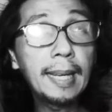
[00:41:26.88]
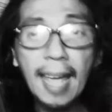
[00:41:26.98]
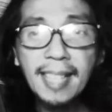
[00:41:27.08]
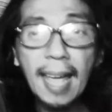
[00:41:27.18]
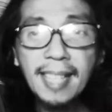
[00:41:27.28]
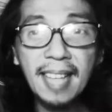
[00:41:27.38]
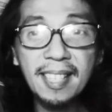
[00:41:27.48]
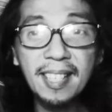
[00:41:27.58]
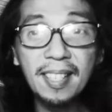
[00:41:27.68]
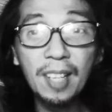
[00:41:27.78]
in
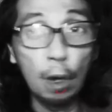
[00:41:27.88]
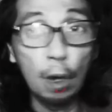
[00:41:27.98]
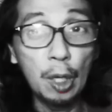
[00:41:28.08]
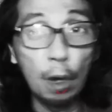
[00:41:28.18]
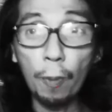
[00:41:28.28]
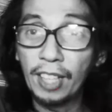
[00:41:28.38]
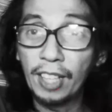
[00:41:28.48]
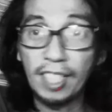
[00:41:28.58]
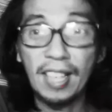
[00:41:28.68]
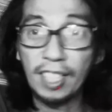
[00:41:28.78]
essence, your opponent
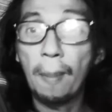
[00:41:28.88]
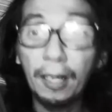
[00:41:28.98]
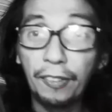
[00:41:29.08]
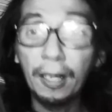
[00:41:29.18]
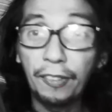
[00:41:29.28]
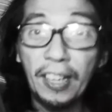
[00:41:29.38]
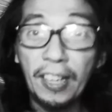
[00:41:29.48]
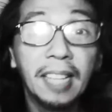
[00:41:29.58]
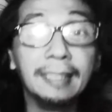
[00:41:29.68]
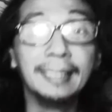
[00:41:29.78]
doesn't have a battle
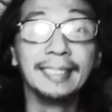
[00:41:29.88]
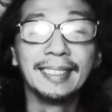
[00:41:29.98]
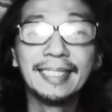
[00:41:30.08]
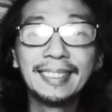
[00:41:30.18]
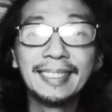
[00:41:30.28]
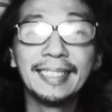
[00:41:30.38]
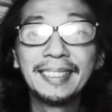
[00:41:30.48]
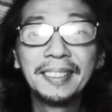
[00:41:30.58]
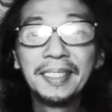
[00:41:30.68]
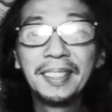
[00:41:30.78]
phase.
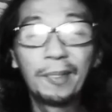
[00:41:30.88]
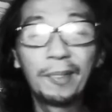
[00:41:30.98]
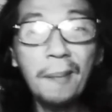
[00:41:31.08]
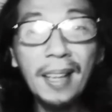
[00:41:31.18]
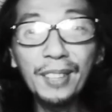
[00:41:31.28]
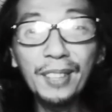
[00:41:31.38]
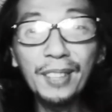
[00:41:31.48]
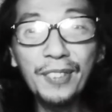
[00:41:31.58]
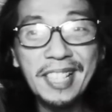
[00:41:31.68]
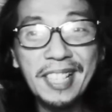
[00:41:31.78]
Walang
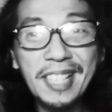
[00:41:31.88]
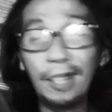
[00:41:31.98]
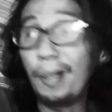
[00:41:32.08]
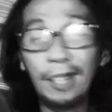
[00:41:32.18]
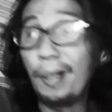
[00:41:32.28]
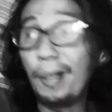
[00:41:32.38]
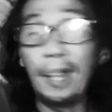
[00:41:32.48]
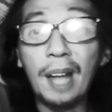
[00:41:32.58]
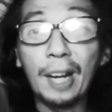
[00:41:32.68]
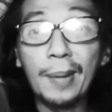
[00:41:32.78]
battle phase.
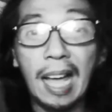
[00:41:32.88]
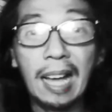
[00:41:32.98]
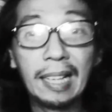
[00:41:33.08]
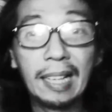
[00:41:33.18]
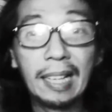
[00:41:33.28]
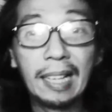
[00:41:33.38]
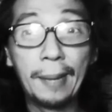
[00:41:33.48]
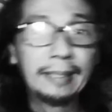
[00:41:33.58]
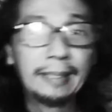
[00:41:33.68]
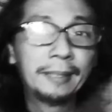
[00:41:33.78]
Ano gagawin niya? Diba?